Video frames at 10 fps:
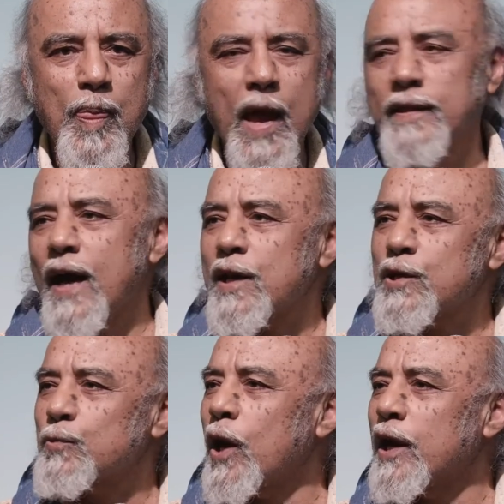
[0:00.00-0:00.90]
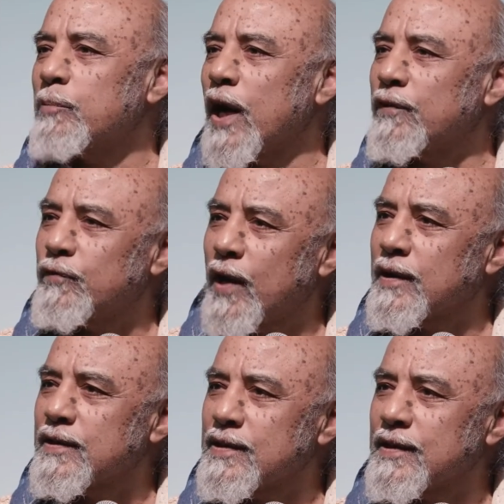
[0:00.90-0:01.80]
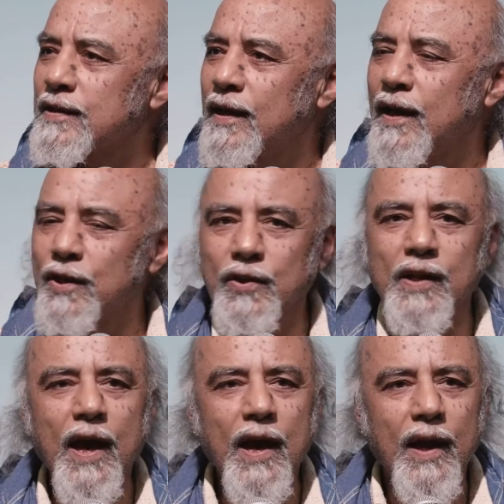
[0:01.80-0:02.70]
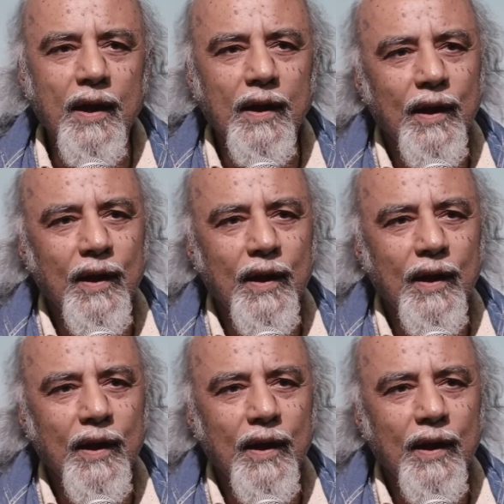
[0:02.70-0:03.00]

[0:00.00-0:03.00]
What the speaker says: And that is why, my friends, today